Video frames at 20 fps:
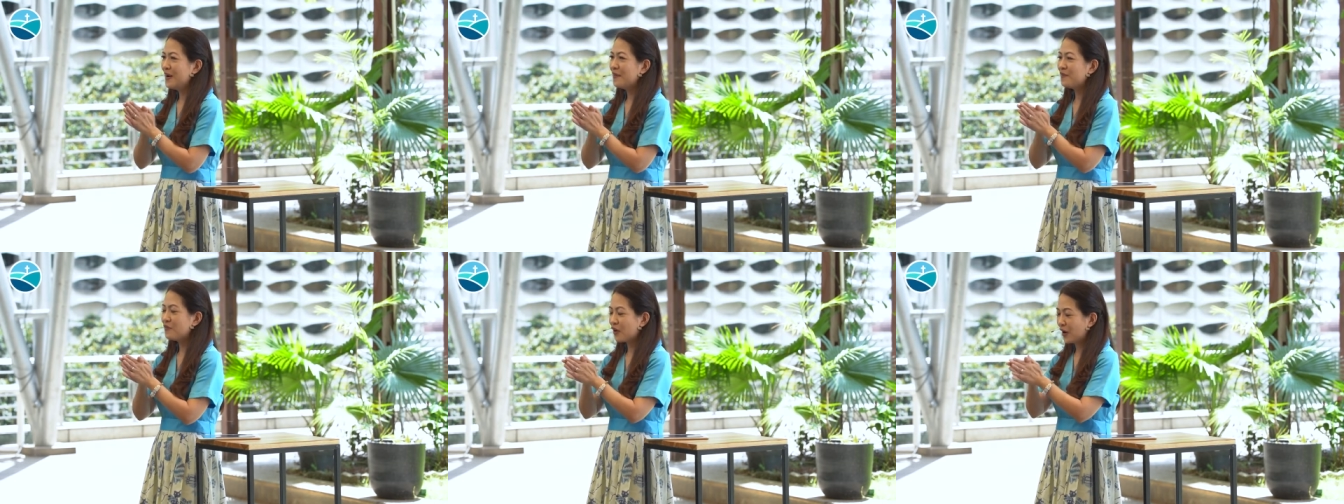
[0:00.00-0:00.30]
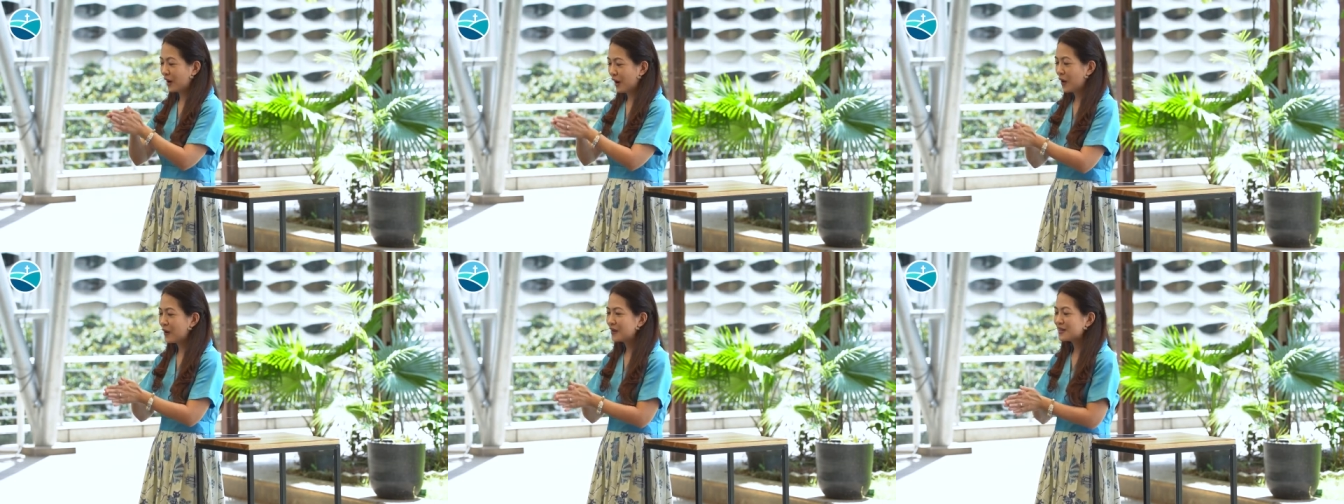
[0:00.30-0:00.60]

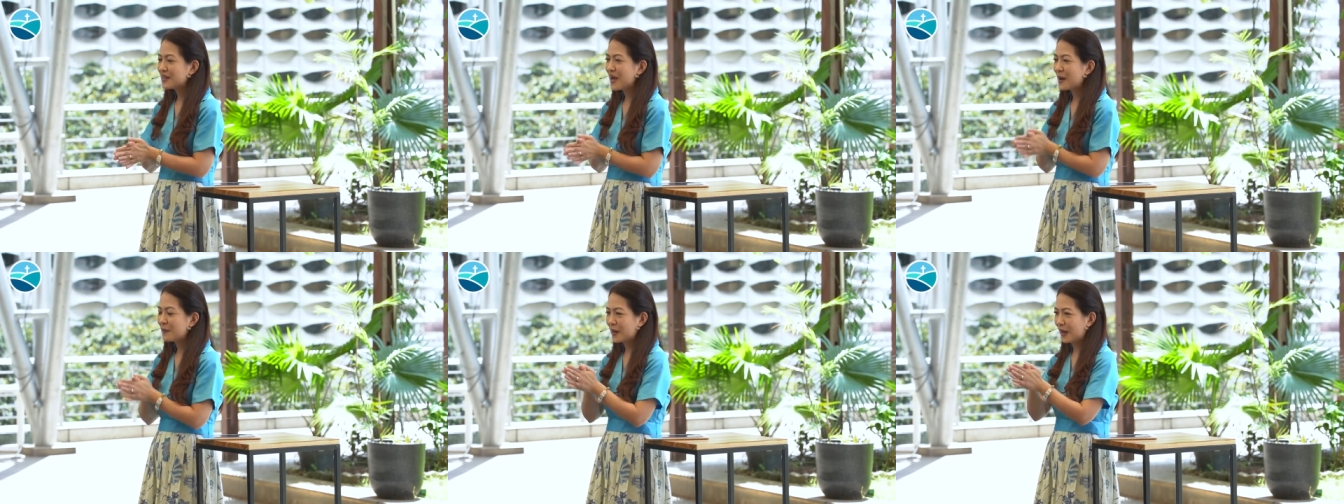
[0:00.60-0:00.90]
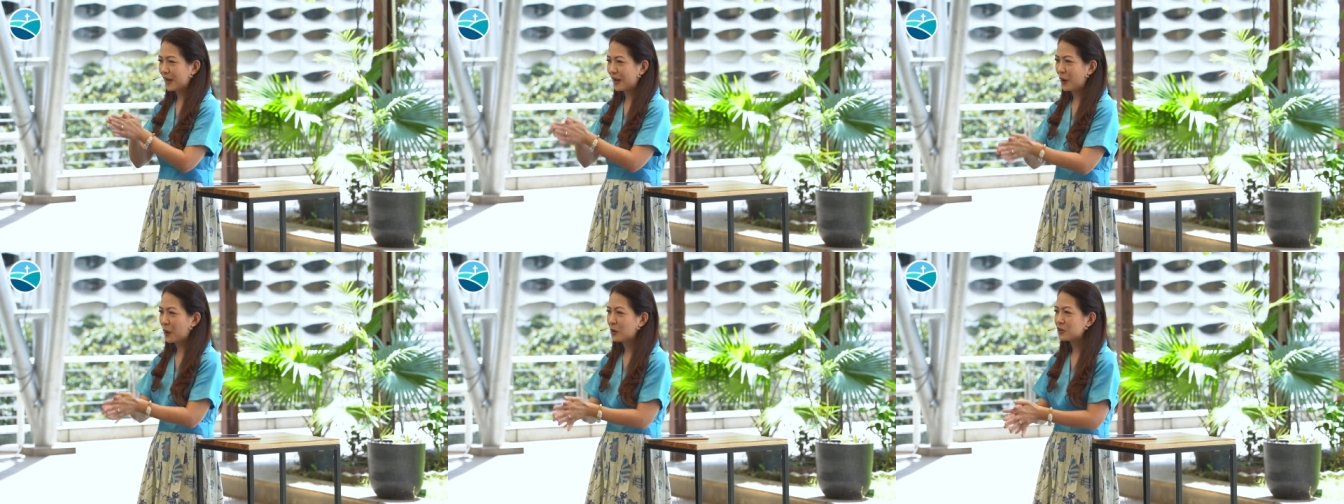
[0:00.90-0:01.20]
for a long time
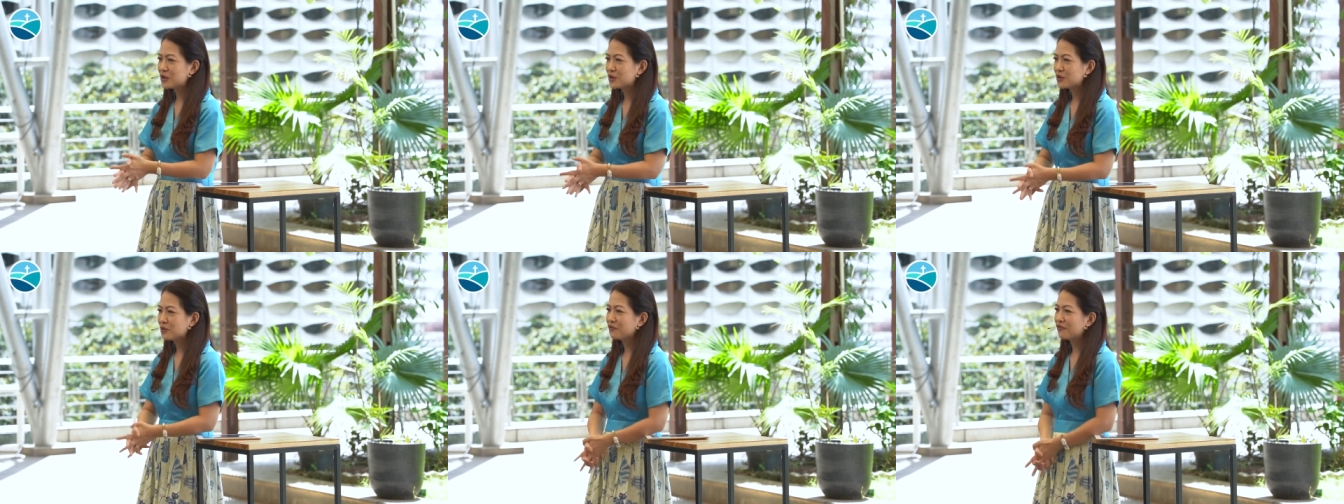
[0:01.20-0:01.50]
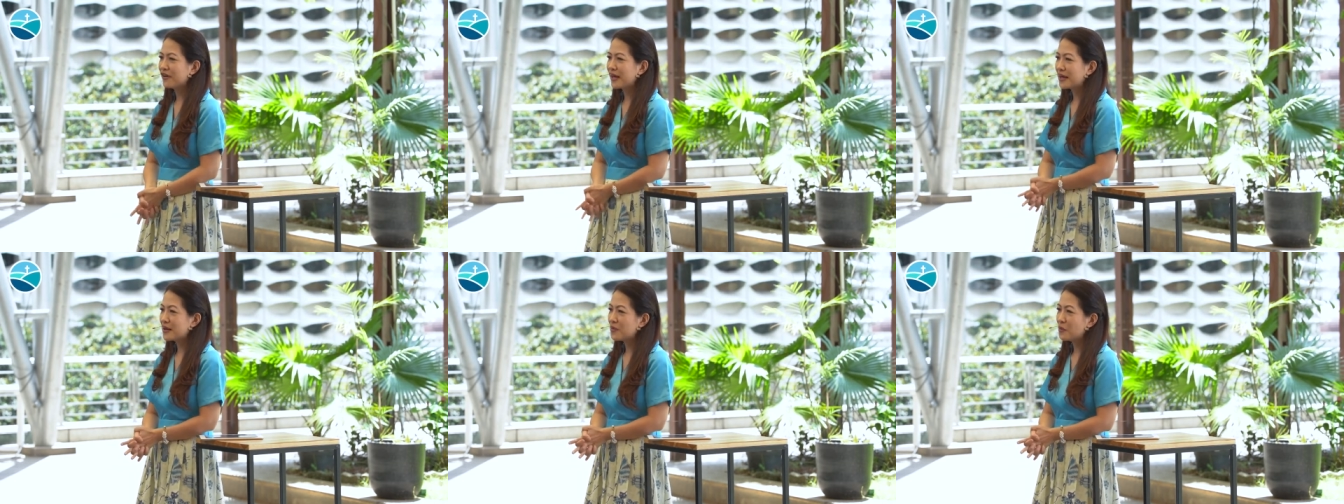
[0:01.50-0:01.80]
and knows you
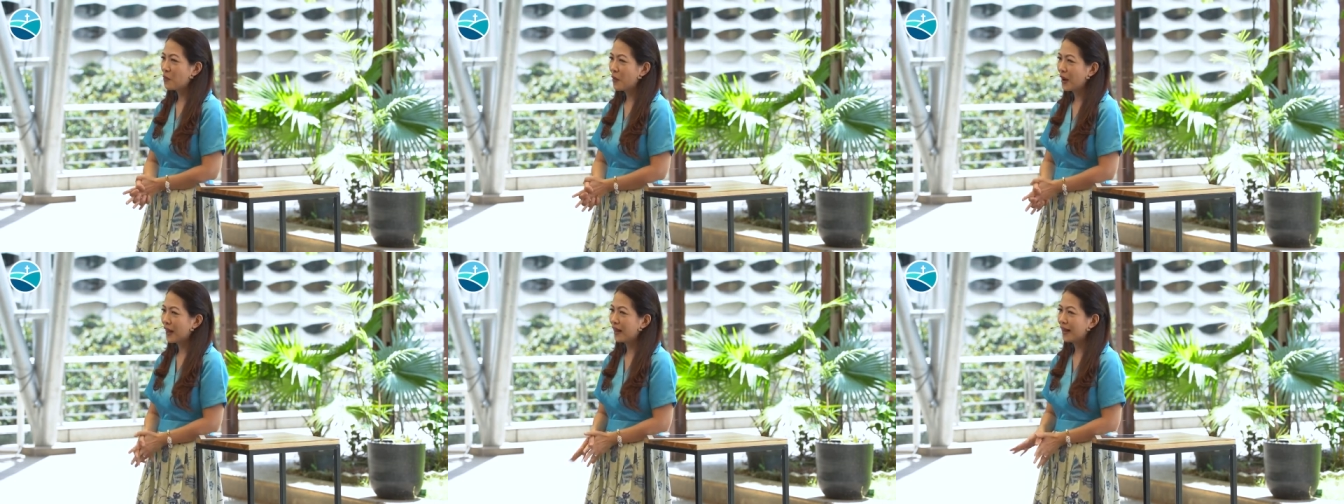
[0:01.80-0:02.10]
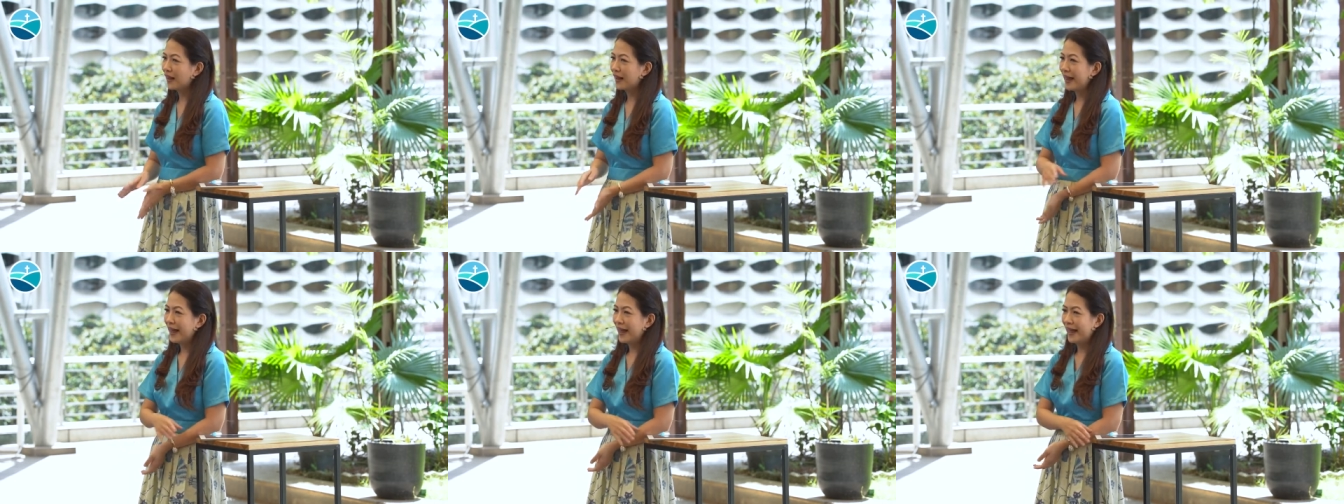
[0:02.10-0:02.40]
very
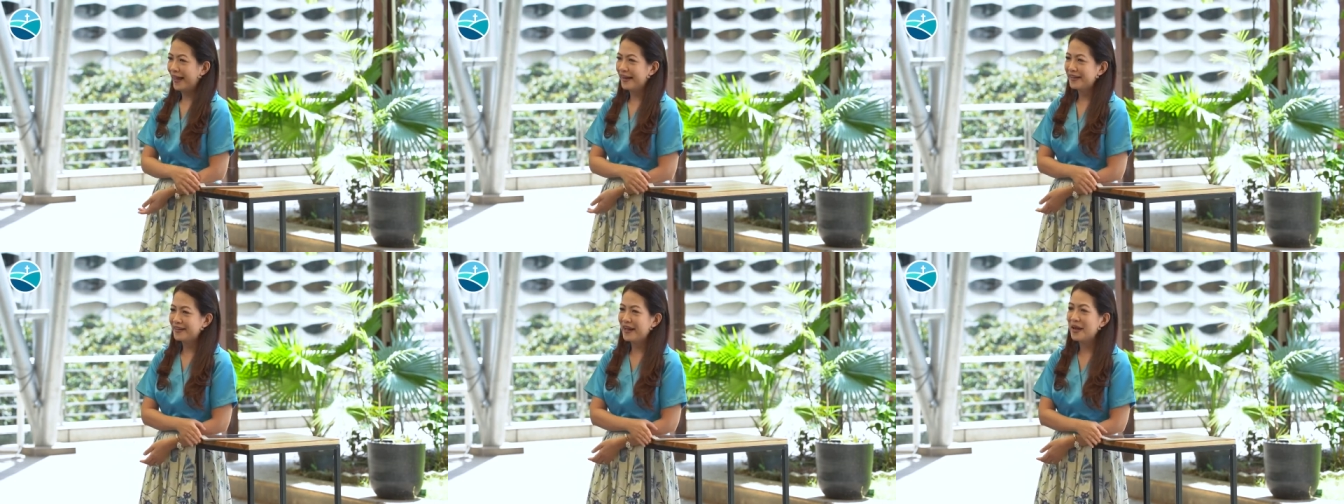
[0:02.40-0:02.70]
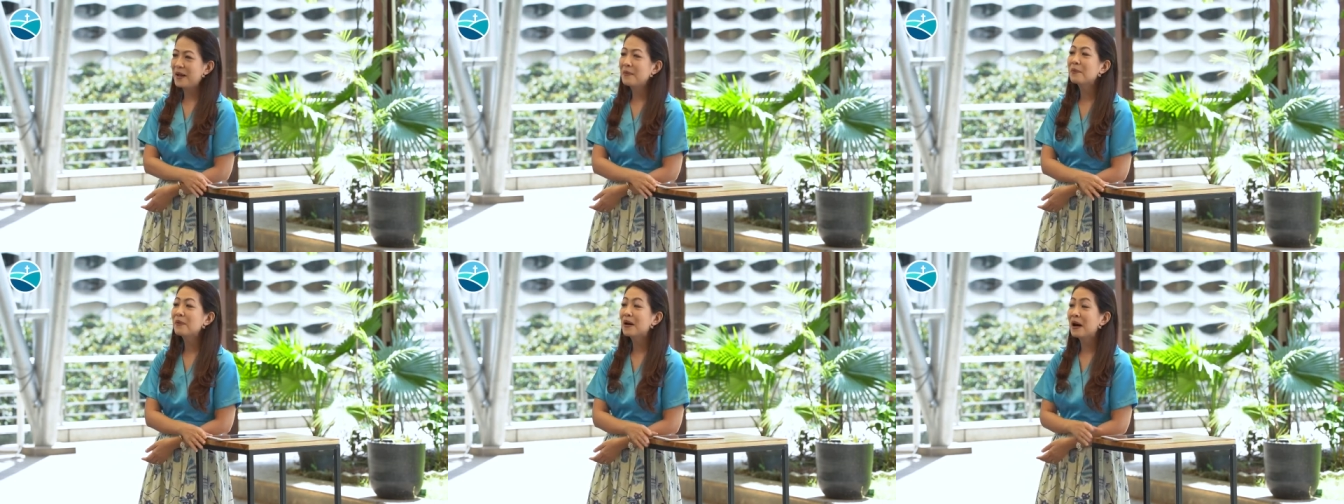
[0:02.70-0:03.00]
well.
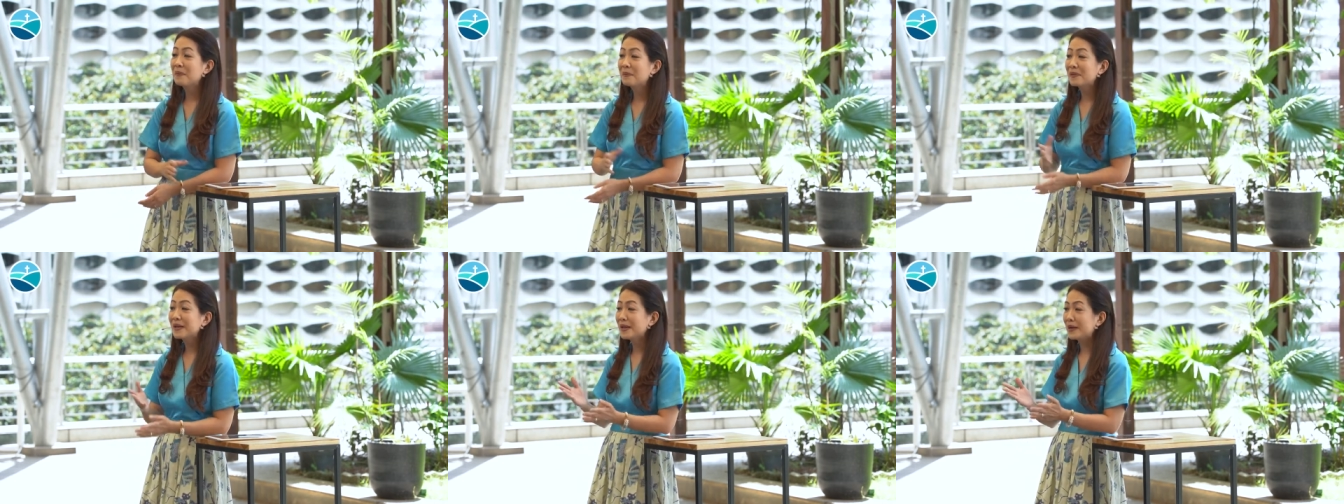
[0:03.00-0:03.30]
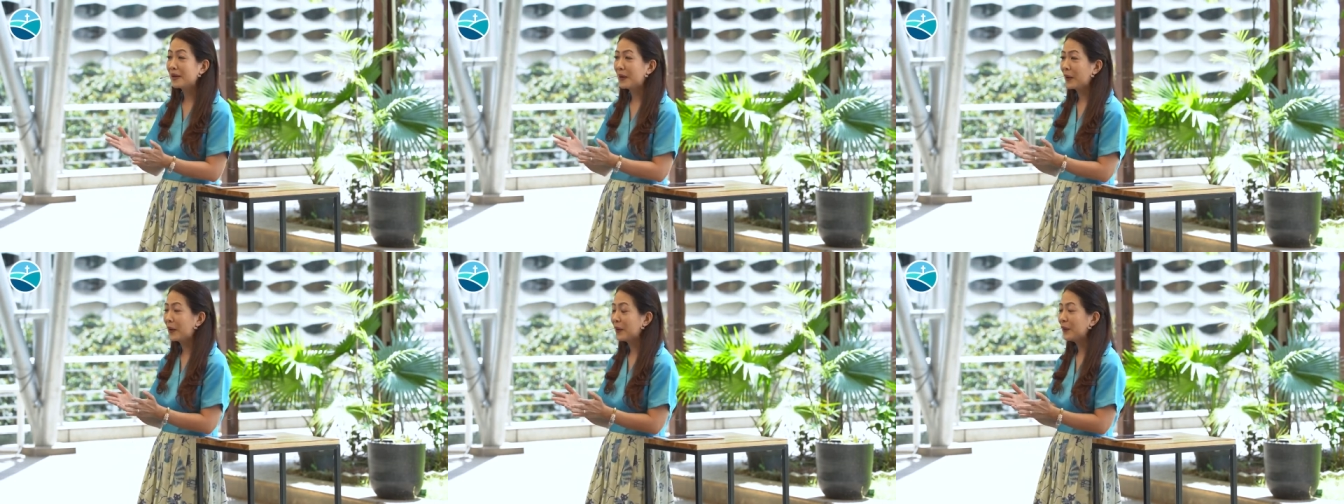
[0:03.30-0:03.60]
They probably
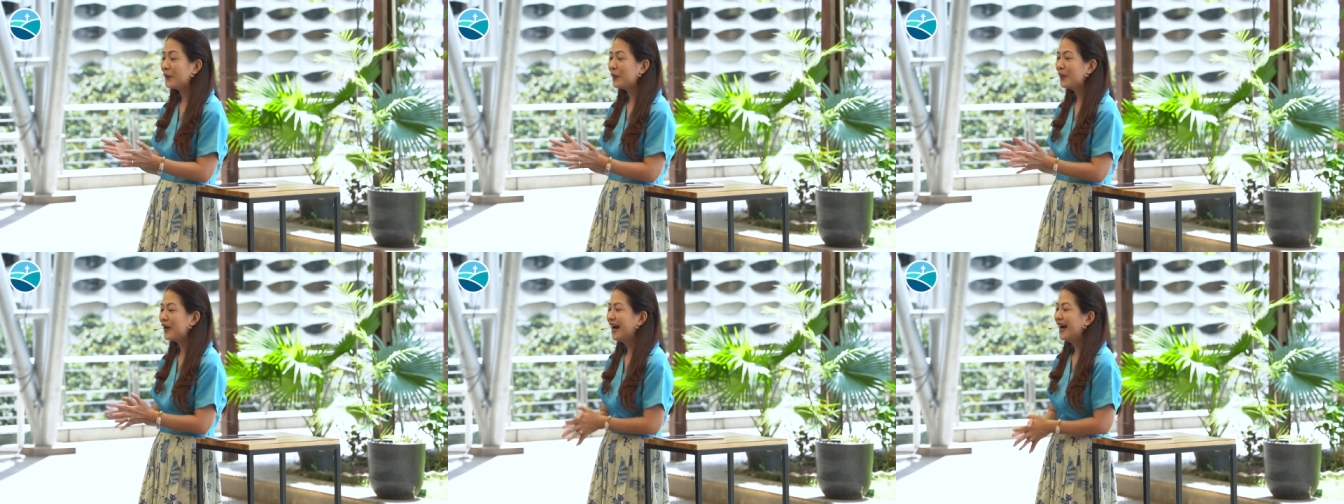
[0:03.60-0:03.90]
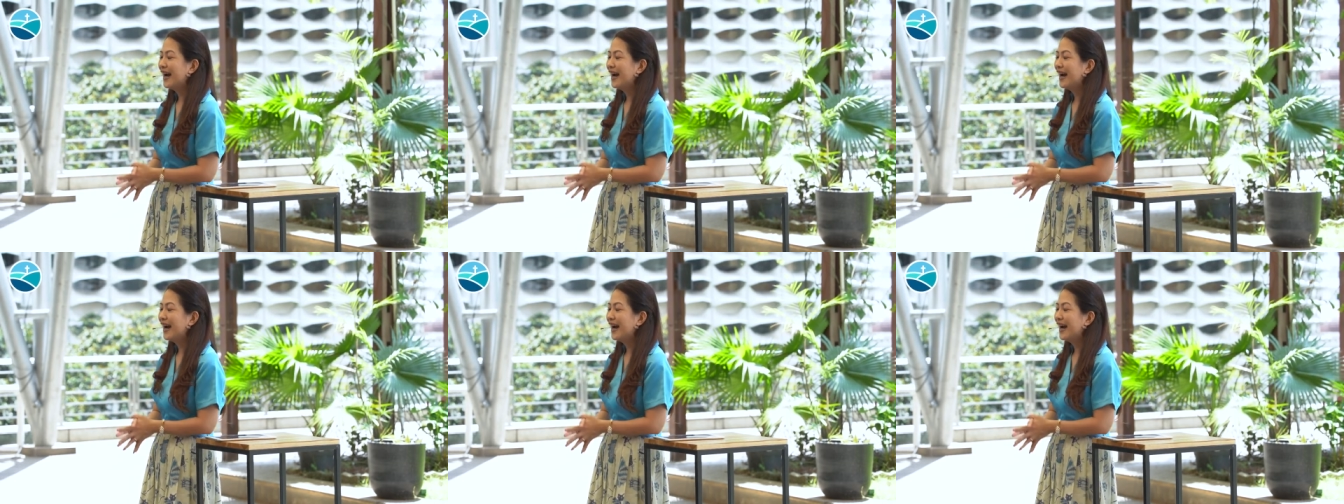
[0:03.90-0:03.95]
know